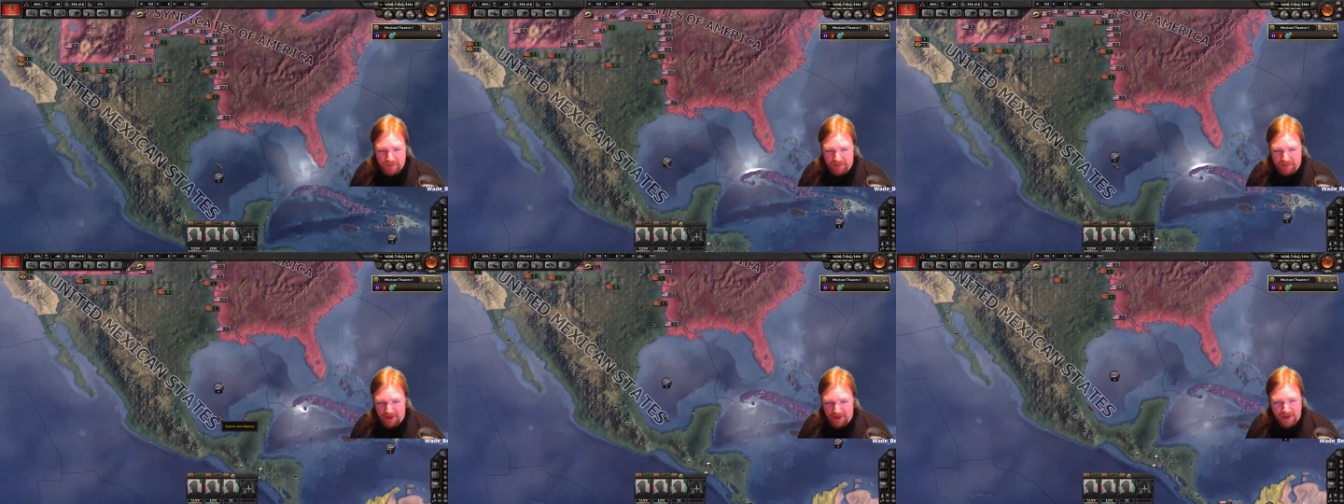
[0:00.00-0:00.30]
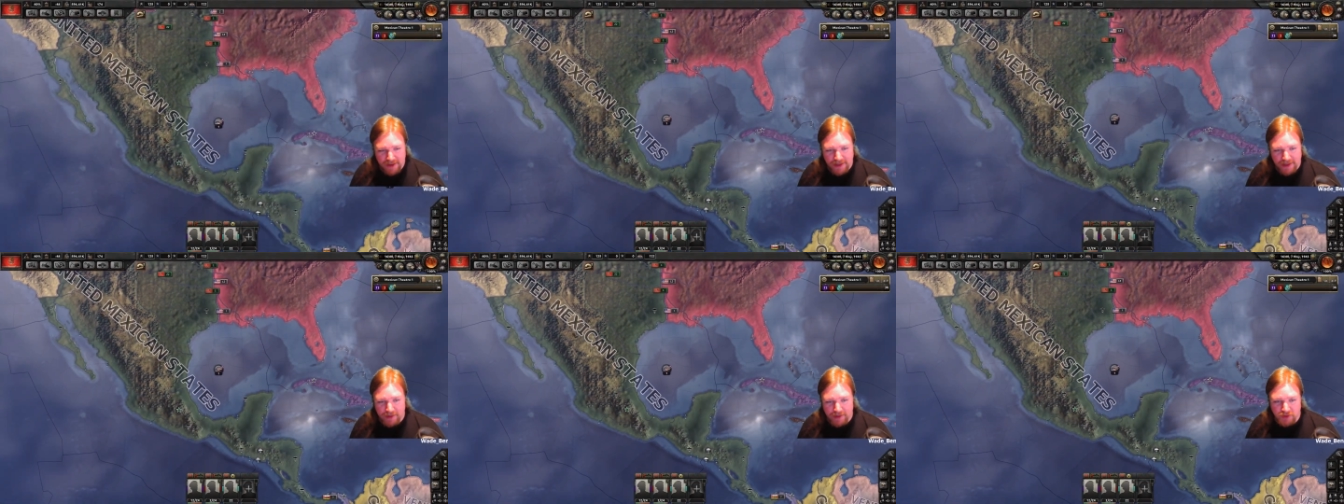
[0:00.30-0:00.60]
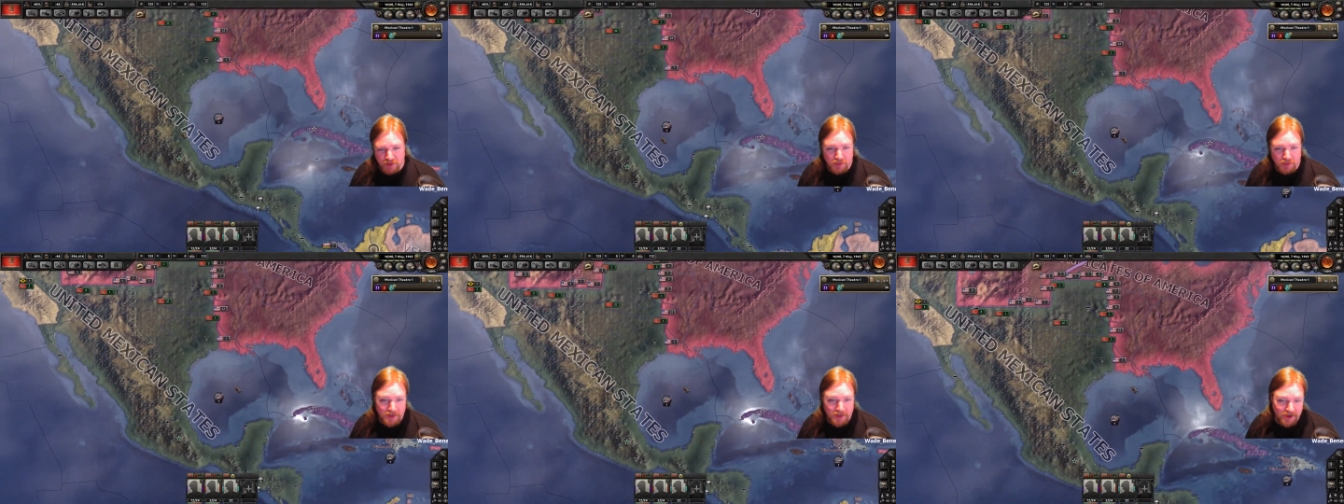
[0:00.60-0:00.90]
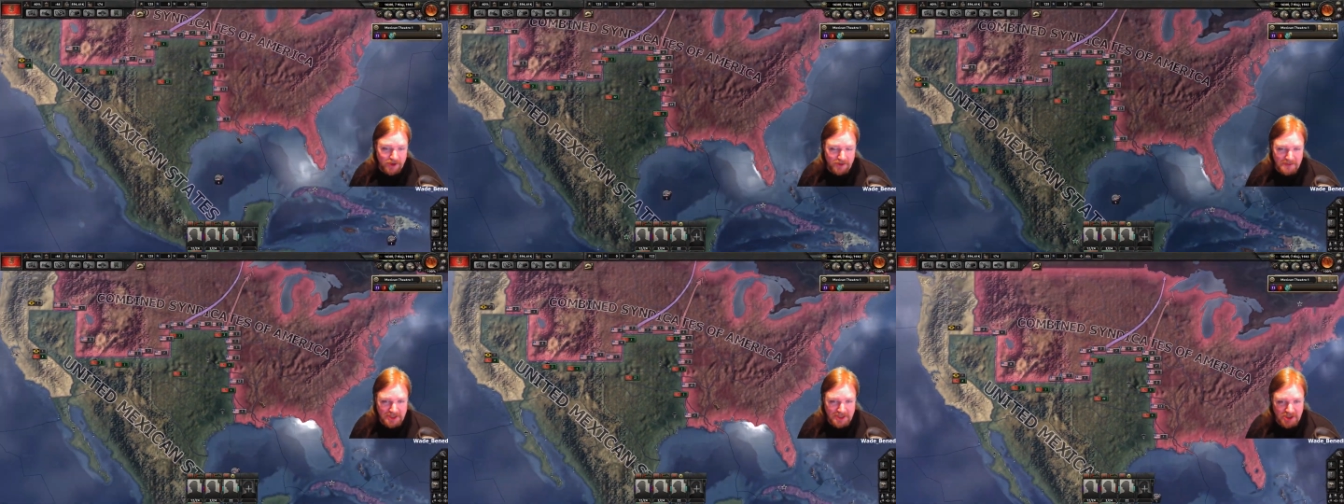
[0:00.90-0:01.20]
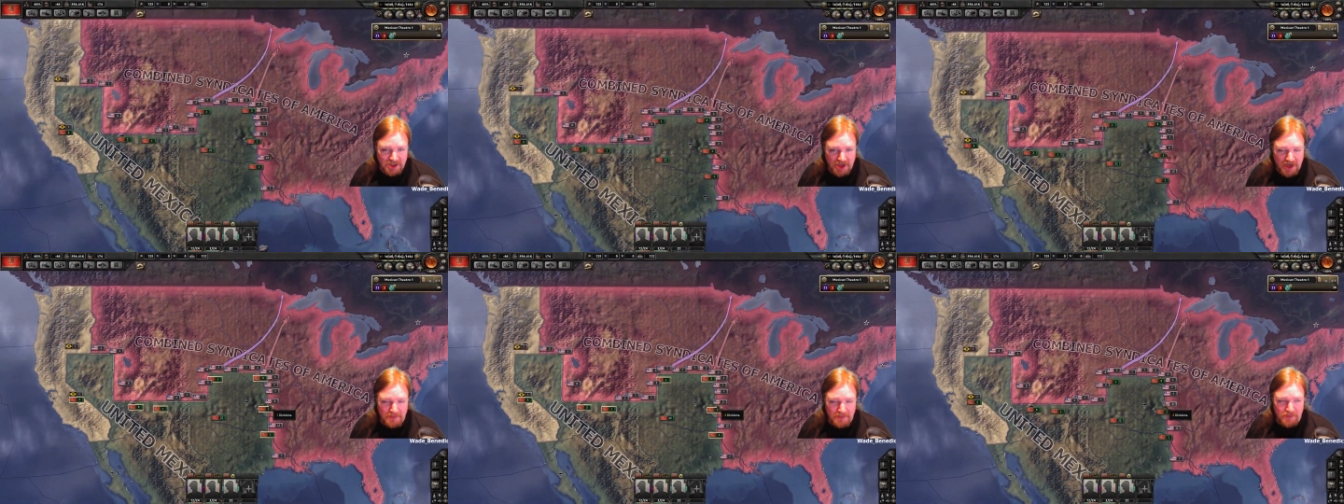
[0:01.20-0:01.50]
and that was all part of the
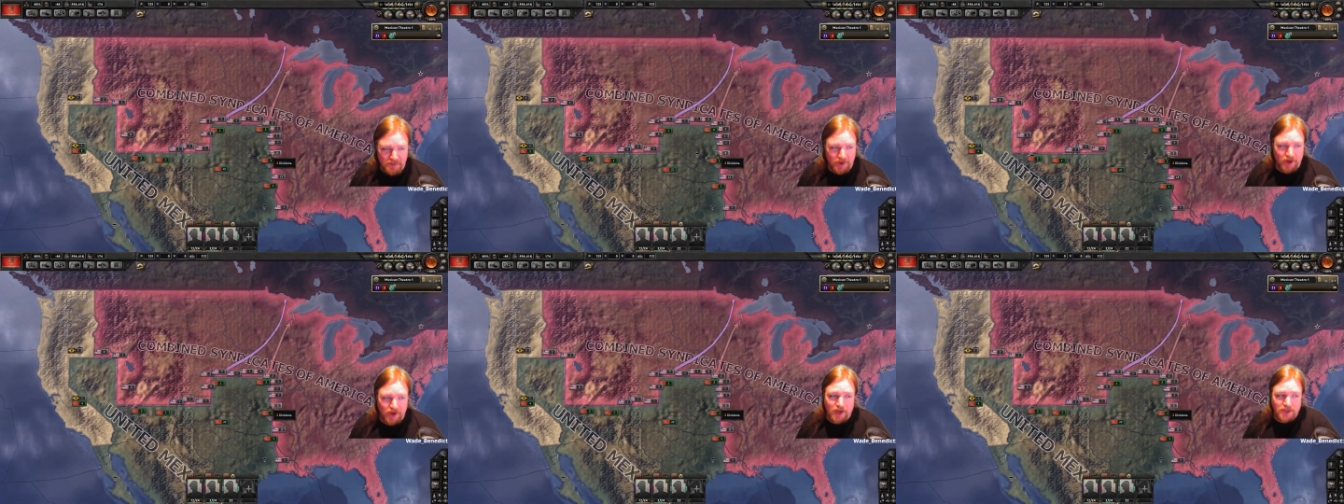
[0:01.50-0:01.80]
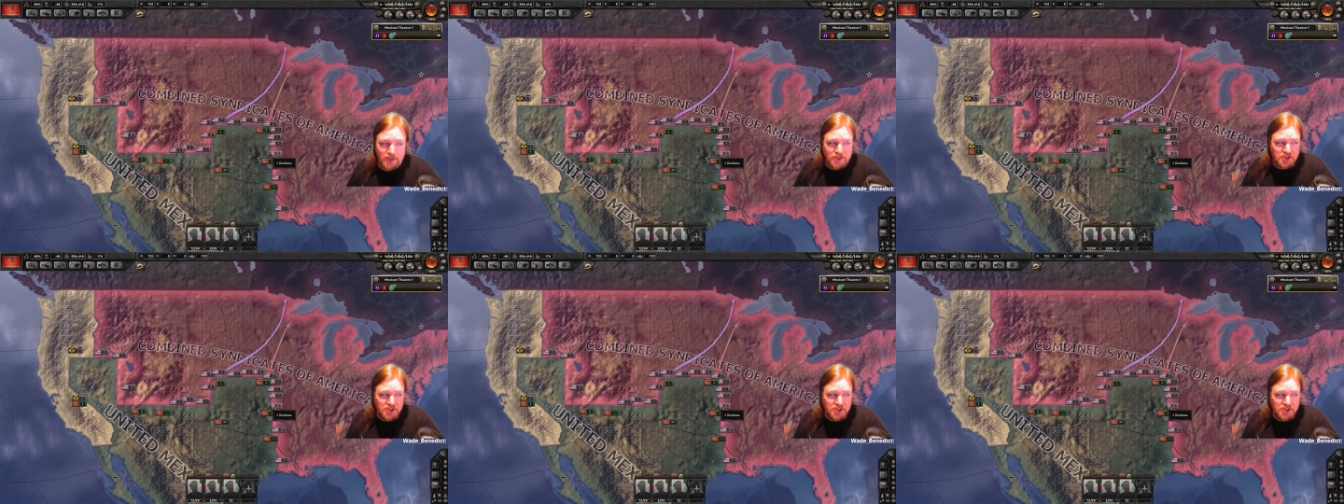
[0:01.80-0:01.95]
Mexican Empire,